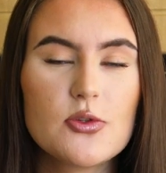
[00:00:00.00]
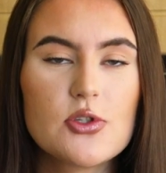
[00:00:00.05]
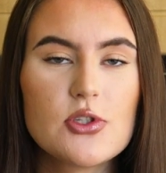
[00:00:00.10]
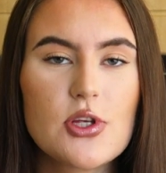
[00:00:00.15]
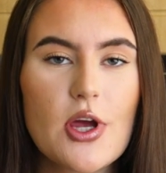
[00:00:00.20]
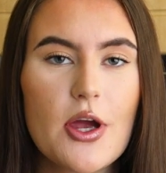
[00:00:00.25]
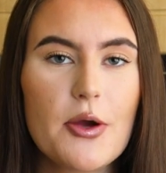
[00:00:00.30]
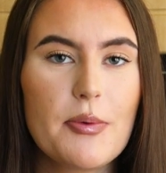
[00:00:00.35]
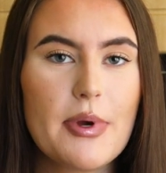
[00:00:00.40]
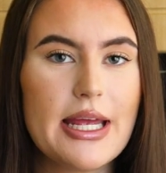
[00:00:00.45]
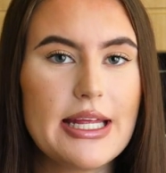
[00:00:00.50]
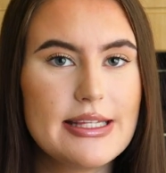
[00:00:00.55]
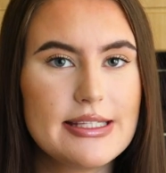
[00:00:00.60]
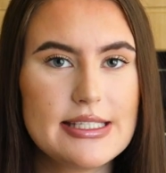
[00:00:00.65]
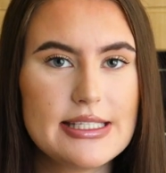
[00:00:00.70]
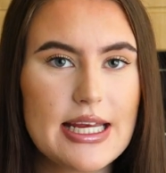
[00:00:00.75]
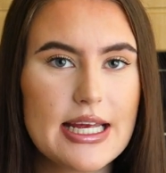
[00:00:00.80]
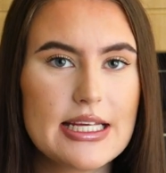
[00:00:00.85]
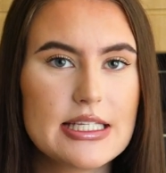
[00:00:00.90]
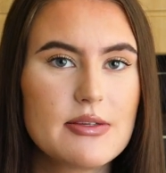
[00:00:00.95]
So in
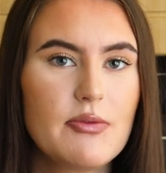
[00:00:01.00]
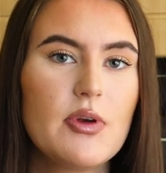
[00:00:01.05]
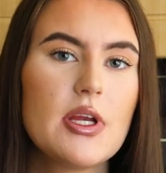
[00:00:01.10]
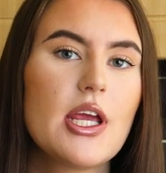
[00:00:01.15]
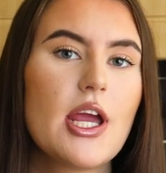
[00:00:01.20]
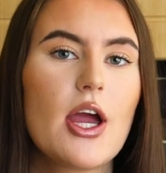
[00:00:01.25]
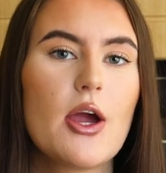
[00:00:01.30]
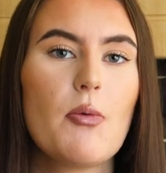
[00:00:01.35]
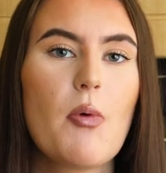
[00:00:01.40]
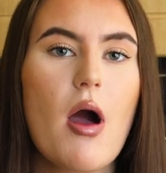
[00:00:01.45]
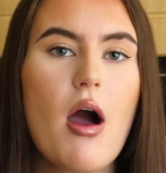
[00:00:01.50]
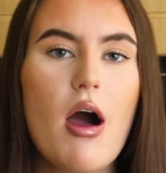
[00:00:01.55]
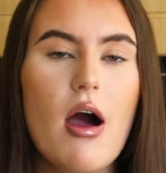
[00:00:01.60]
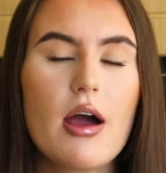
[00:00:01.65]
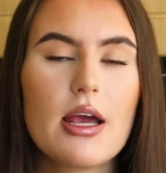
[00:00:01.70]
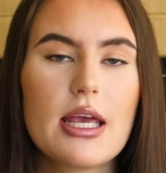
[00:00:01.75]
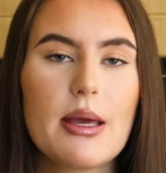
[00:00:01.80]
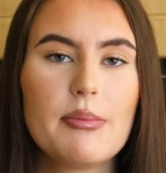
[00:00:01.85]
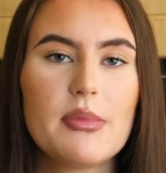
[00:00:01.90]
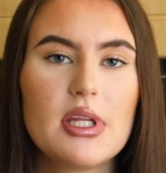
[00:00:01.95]
today's video
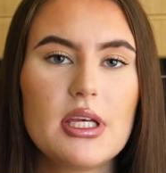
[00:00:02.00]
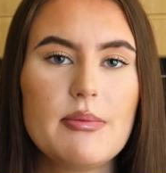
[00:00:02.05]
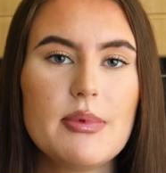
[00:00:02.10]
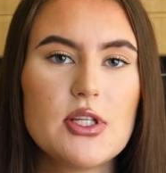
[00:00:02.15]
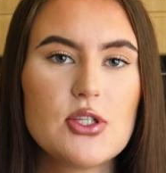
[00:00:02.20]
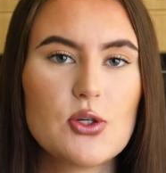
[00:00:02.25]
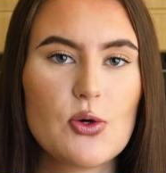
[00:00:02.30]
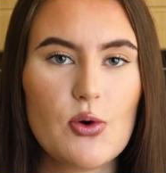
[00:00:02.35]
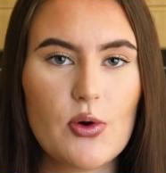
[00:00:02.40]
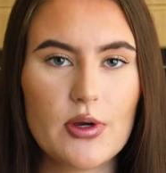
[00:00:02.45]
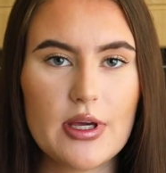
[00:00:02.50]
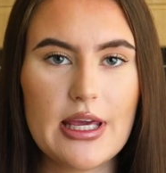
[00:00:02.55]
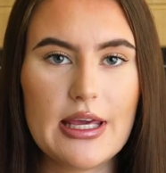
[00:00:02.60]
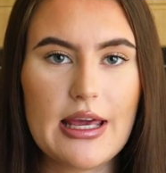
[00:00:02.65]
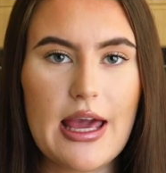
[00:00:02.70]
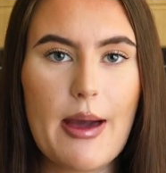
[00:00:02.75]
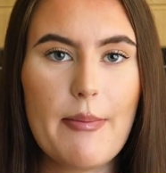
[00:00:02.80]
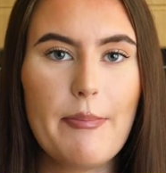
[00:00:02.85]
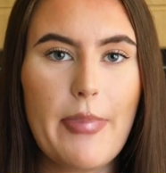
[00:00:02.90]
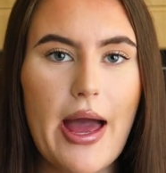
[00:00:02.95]
I am going to be
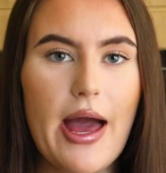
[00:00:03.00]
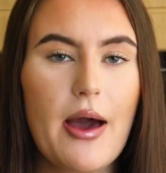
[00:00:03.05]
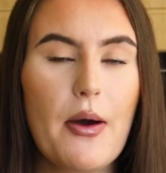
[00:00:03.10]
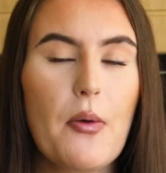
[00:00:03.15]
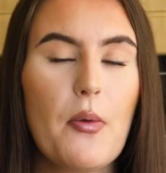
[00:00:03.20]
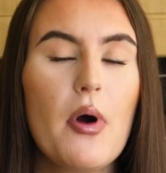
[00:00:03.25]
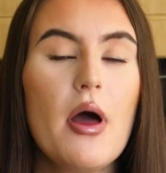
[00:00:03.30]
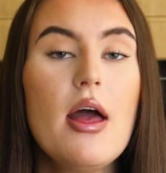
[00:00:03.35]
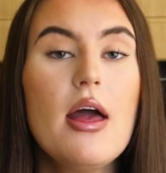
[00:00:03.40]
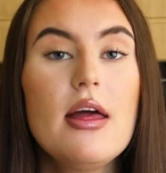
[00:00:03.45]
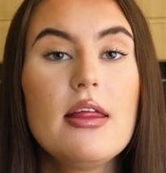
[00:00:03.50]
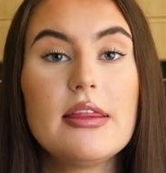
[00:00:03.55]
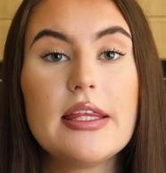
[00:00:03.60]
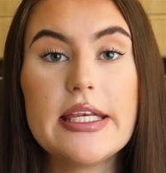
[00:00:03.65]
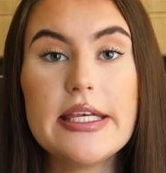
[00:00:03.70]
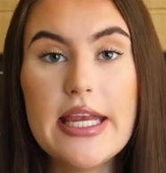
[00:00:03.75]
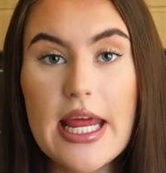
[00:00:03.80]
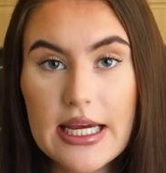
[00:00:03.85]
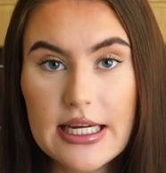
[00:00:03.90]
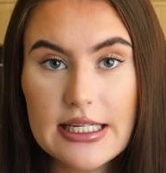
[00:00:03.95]
talking about the
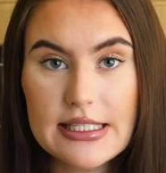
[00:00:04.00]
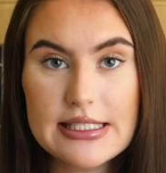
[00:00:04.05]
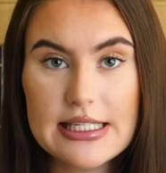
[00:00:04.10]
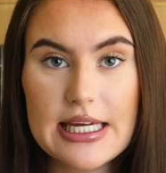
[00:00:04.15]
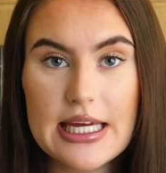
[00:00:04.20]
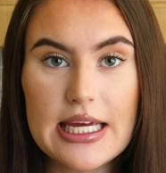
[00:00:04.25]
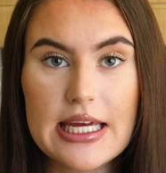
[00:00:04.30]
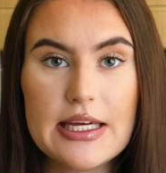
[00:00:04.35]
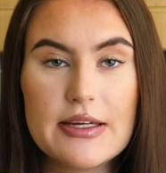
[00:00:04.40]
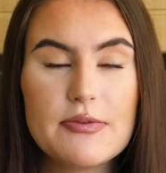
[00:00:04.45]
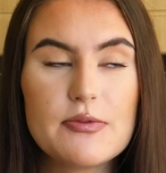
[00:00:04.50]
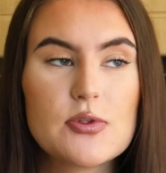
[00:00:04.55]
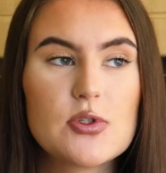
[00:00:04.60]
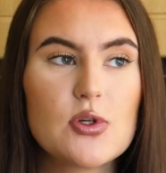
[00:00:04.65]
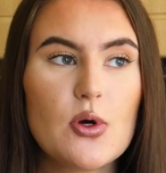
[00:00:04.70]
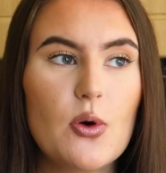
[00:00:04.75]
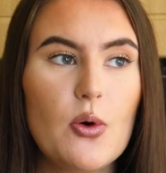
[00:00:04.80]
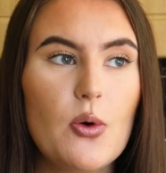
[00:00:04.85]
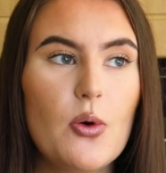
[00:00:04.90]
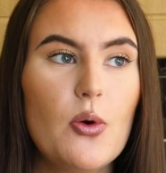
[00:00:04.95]
negatives
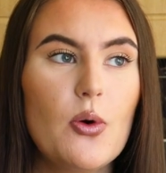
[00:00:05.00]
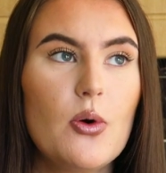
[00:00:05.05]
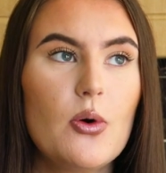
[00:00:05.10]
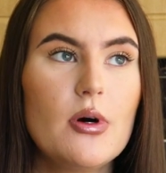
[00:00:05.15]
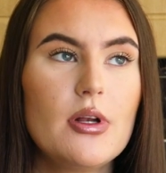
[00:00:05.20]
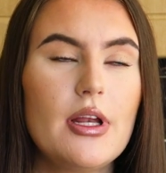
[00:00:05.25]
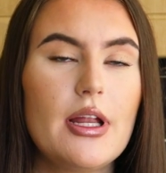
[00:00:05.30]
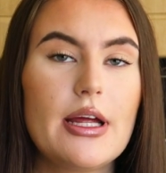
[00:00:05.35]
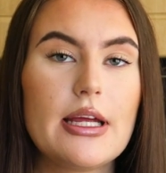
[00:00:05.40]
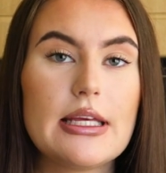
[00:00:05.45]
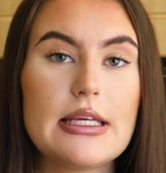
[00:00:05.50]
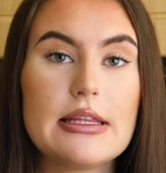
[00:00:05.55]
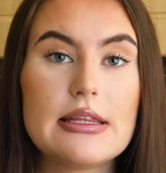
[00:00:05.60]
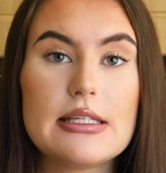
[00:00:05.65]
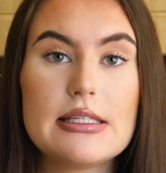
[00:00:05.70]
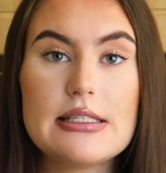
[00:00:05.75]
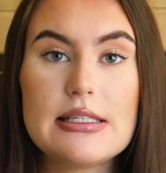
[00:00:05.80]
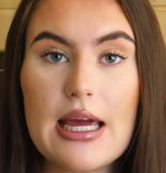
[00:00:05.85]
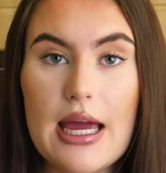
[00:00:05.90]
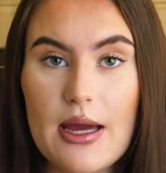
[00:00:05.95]
or like
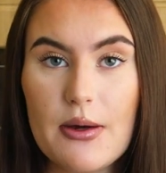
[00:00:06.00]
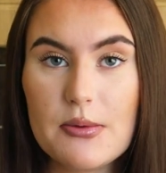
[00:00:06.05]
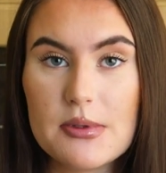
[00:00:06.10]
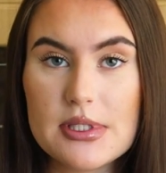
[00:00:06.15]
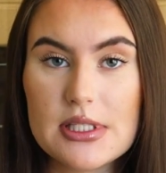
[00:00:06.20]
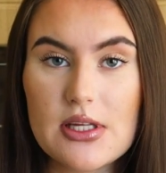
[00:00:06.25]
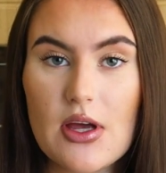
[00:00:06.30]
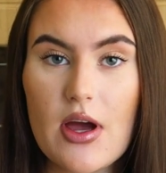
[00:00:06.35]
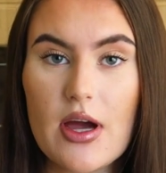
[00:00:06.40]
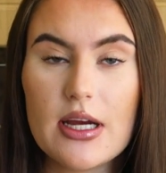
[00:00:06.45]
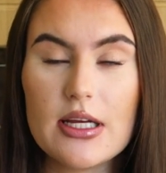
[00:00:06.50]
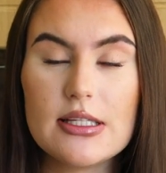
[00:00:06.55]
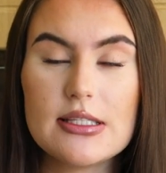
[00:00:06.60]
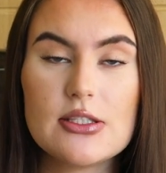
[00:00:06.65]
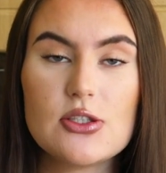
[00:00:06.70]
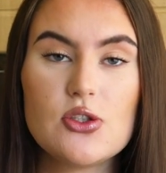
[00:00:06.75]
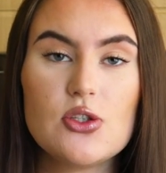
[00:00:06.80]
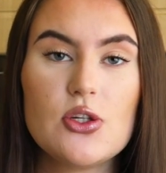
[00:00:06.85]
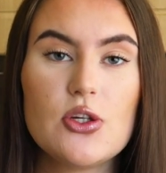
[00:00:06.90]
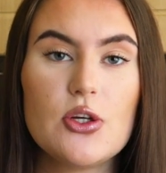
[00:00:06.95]
the
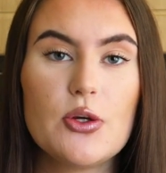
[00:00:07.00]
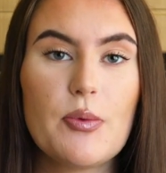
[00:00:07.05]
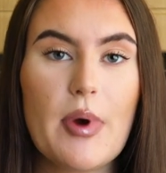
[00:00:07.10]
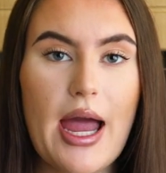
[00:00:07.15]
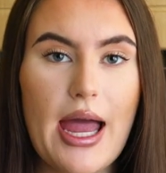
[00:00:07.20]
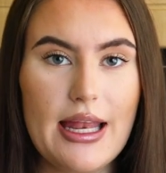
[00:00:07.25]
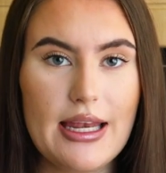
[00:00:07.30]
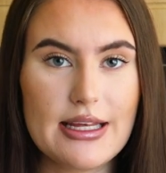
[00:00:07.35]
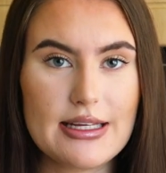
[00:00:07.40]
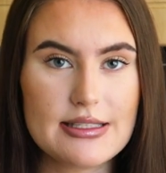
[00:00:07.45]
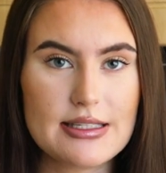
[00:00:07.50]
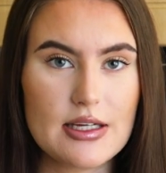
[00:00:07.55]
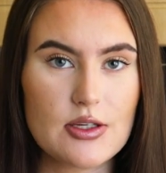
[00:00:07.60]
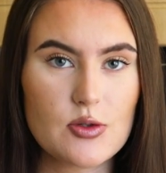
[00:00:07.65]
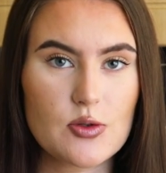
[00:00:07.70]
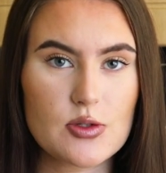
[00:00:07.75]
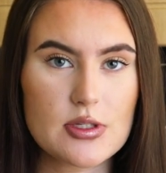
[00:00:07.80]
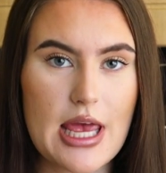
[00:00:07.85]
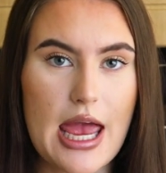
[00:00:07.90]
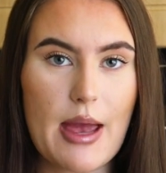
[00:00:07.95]
downsides to
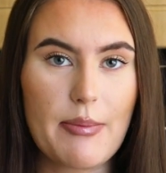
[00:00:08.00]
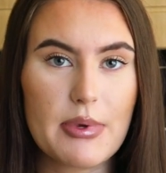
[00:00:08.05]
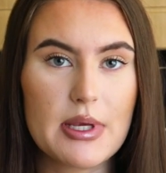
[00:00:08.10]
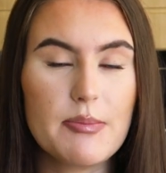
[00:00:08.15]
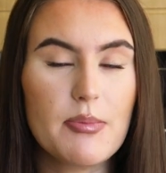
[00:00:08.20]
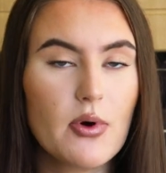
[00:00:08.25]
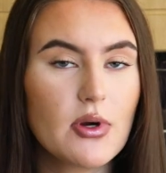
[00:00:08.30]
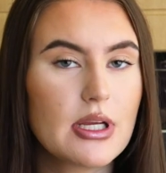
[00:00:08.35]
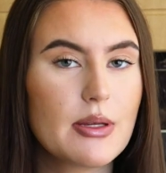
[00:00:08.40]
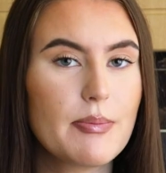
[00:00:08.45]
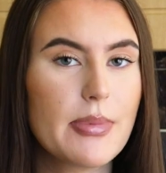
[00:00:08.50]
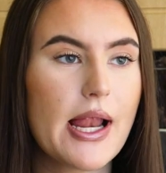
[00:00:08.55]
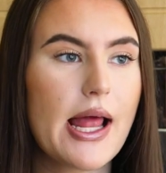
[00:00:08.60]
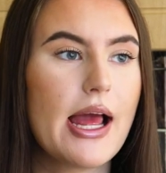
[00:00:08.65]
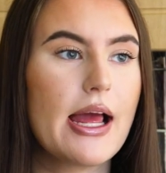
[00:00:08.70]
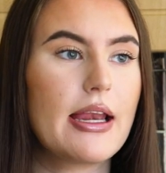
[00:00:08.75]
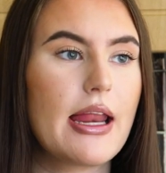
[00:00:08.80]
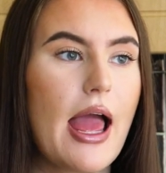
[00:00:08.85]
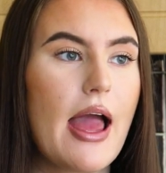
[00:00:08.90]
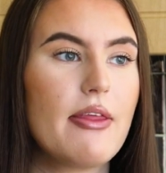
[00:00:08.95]
Alexandra's Happy Body
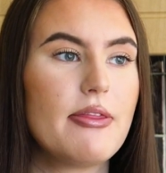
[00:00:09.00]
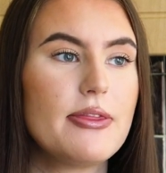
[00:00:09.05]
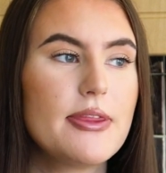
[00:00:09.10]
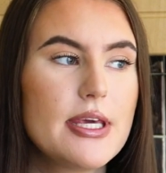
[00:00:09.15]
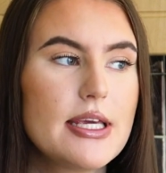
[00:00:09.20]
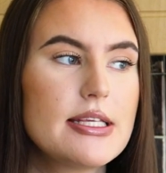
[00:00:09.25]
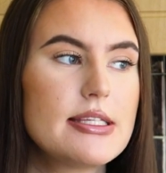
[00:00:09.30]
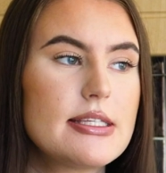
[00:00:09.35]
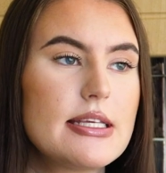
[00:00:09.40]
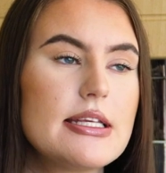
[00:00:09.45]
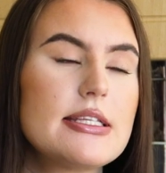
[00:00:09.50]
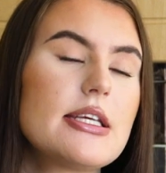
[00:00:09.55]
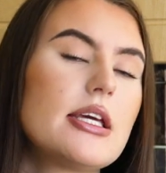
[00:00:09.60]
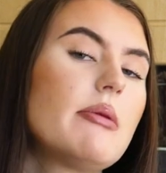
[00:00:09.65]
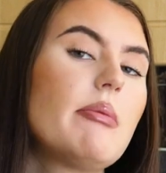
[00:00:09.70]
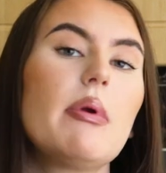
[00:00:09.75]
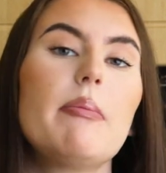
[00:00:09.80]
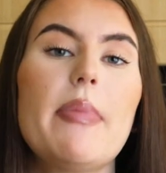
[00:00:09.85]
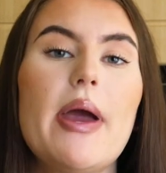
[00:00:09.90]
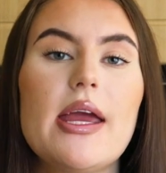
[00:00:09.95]
Plan, and this is
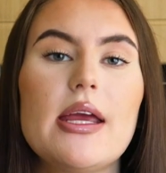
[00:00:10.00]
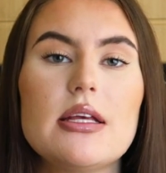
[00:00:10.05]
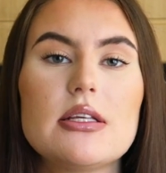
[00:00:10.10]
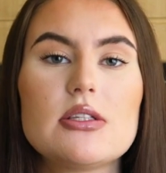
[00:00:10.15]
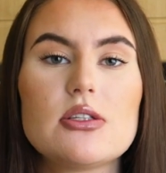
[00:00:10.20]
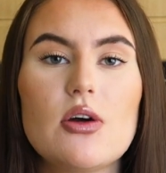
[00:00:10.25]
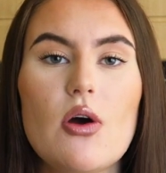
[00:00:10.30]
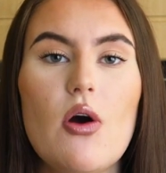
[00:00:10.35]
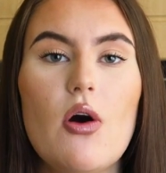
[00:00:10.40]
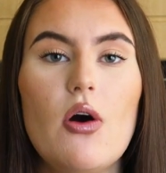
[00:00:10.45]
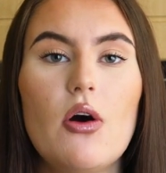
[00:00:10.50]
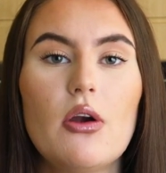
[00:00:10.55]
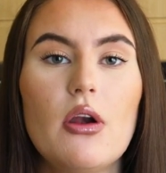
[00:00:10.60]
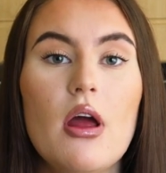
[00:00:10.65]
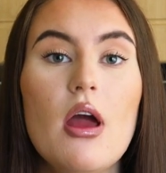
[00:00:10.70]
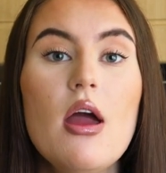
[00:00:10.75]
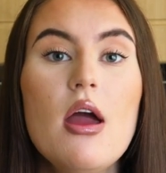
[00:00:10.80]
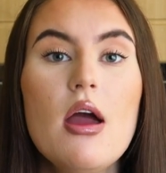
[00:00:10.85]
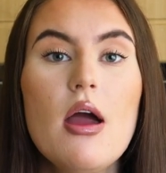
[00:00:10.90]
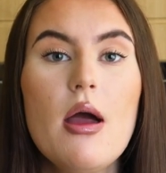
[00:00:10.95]
going to be based
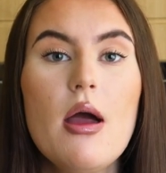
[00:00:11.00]
on